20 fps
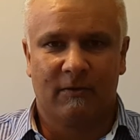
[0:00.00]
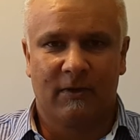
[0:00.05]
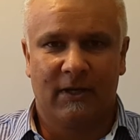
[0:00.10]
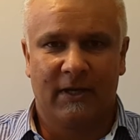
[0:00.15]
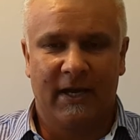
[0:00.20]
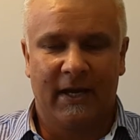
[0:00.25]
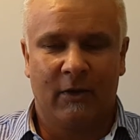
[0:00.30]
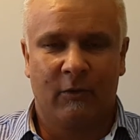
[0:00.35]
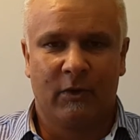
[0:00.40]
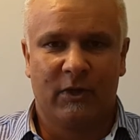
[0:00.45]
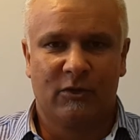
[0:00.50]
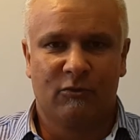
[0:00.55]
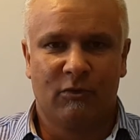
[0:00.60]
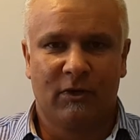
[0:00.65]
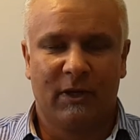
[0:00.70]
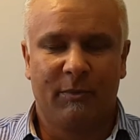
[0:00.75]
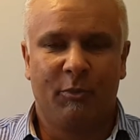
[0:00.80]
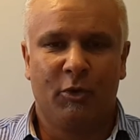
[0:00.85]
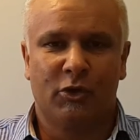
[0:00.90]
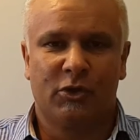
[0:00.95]
Equities
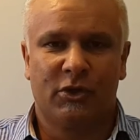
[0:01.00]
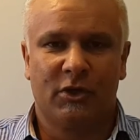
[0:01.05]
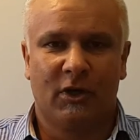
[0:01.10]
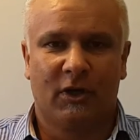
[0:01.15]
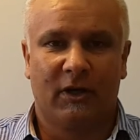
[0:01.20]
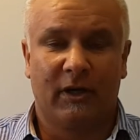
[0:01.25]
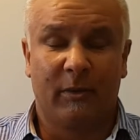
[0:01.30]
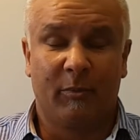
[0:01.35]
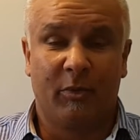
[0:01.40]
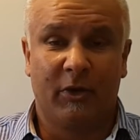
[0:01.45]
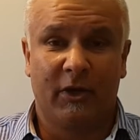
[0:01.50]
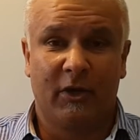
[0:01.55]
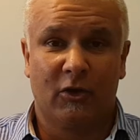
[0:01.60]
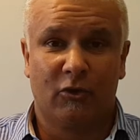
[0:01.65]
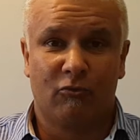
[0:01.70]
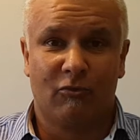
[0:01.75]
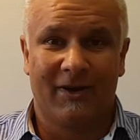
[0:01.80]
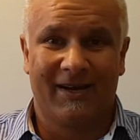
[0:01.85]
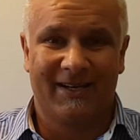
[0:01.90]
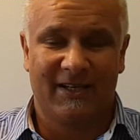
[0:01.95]
really pushing on at a pretty
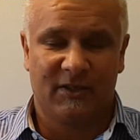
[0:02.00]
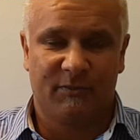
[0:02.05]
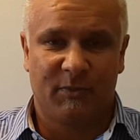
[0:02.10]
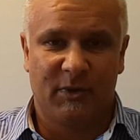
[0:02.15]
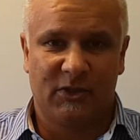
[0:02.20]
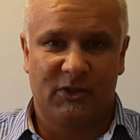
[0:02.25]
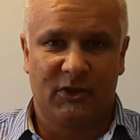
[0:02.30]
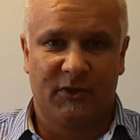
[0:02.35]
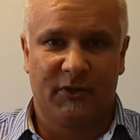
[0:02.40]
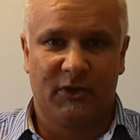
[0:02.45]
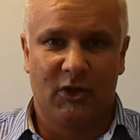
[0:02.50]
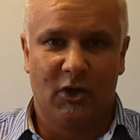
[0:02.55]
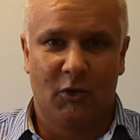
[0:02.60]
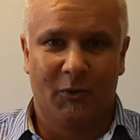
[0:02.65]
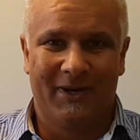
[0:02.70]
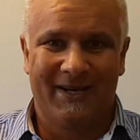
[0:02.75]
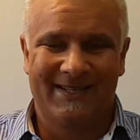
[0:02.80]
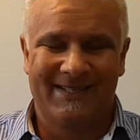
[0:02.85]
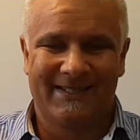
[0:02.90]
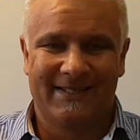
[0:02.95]
good rate, especially in the
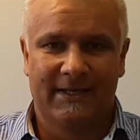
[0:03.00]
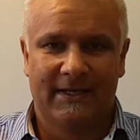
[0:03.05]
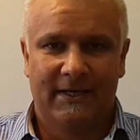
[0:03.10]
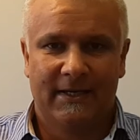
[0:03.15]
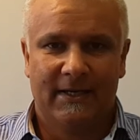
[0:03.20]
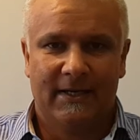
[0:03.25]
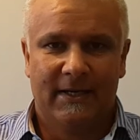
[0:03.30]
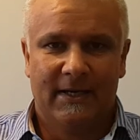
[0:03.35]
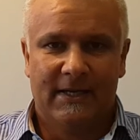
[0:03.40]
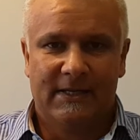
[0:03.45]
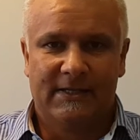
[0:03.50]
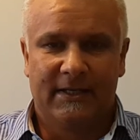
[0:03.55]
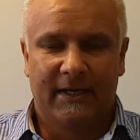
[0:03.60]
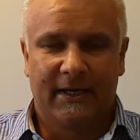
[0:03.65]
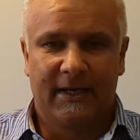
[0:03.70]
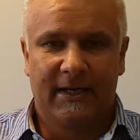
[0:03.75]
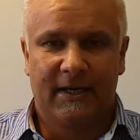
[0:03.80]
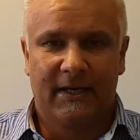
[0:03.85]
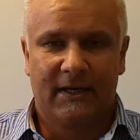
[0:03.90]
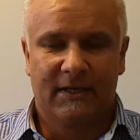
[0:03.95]
US,
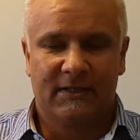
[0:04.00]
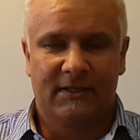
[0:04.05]
setting